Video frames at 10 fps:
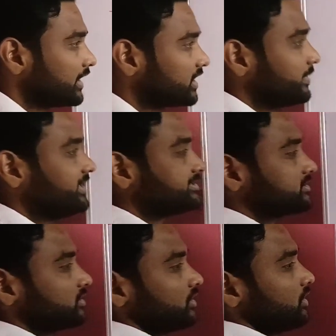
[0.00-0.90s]
It means
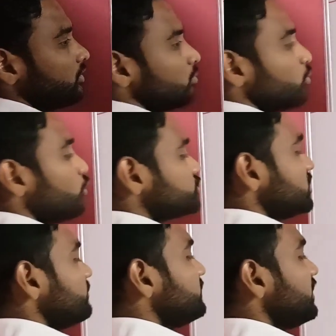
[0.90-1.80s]

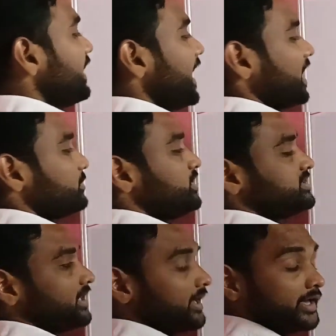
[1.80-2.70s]
most of the atom
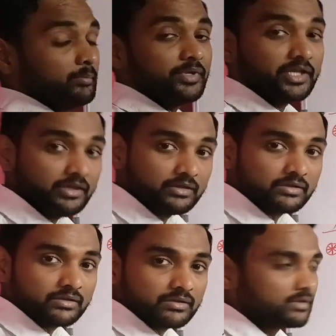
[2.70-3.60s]
is
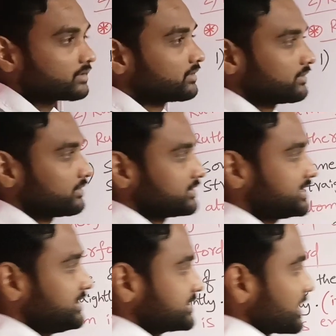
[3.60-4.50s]
empty.
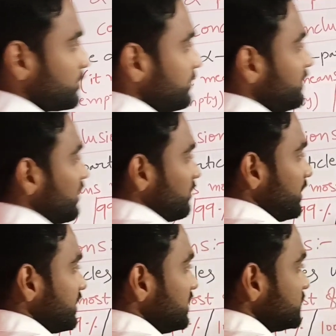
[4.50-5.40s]
See, some of the alpha
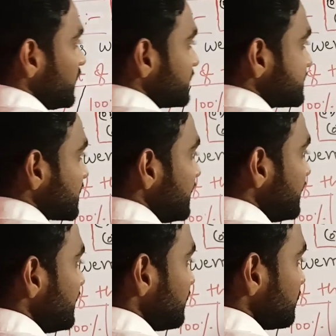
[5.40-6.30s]
particles went
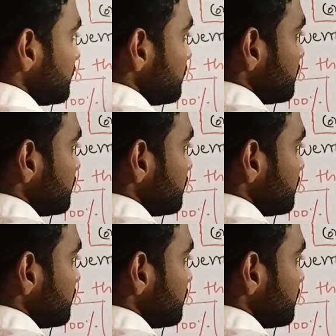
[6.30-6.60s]
straightly.